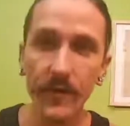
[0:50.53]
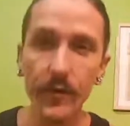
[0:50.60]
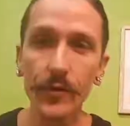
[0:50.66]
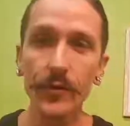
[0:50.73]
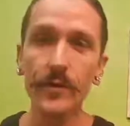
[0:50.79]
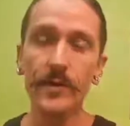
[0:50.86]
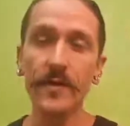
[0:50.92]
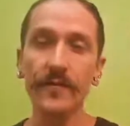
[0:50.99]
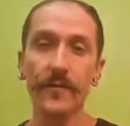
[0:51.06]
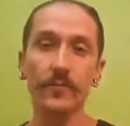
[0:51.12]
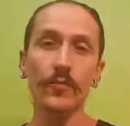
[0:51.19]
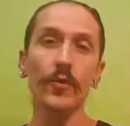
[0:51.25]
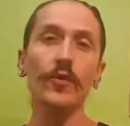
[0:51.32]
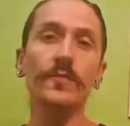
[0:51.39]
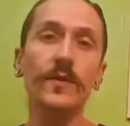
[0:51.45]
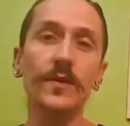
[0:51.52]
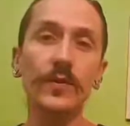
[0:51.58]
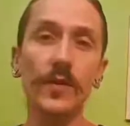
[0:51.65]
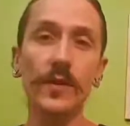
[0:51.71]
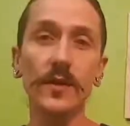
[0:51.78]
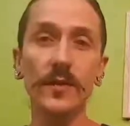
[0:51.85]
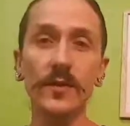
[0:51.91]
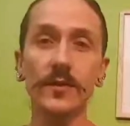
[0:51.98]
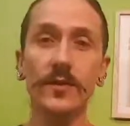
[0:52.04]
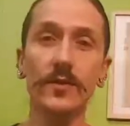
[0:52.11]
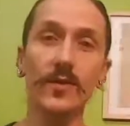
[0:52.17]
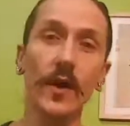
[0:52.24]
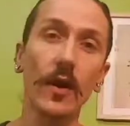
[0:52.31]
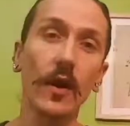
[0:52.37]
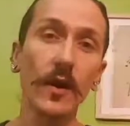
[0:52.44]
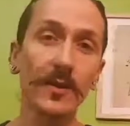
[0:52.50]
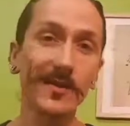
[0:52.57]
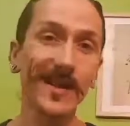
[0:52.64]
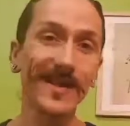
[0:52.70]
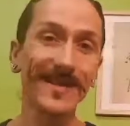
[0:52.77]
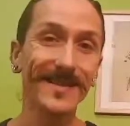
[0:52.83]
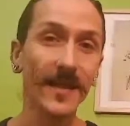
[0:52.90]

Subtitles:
few different movements with it just to try to isolate